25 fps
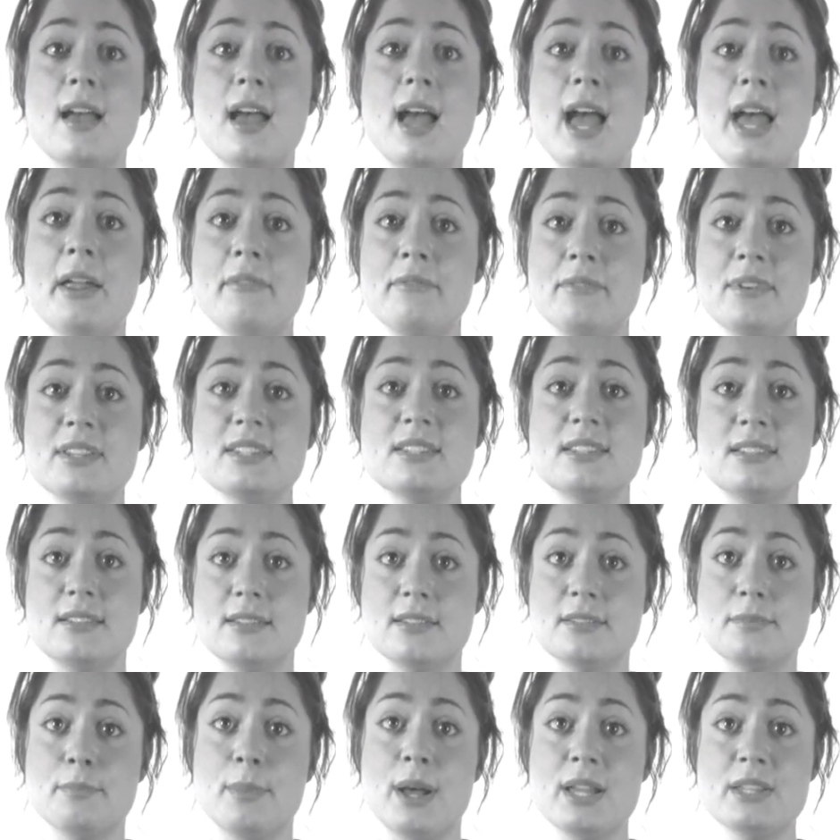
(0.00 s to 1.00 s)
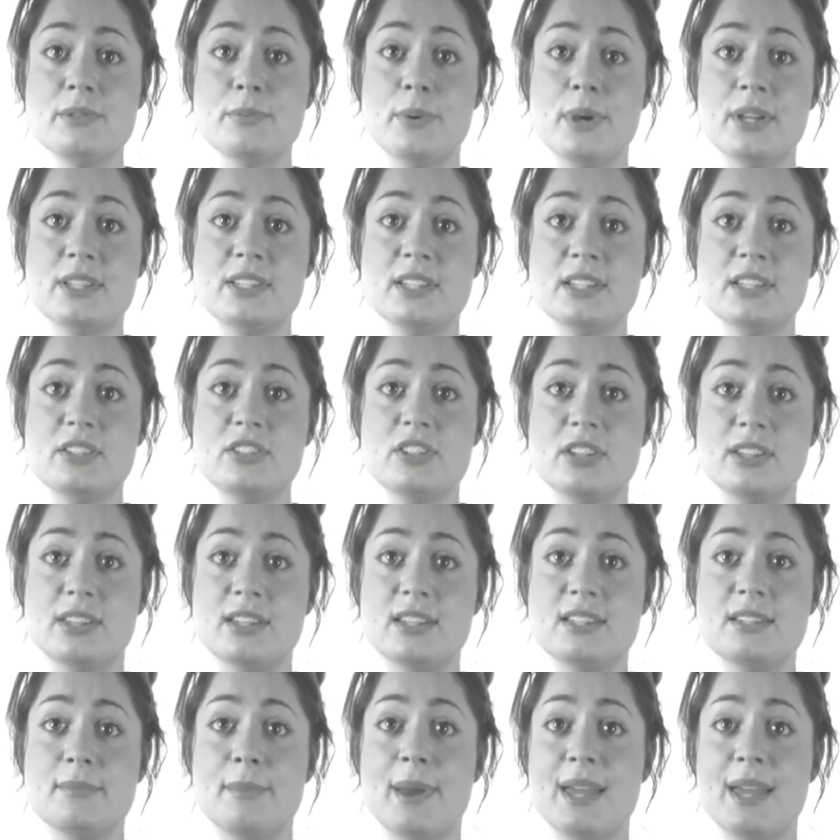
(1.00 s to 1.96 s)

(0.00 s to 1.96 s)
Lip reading: and visitors must work diligently to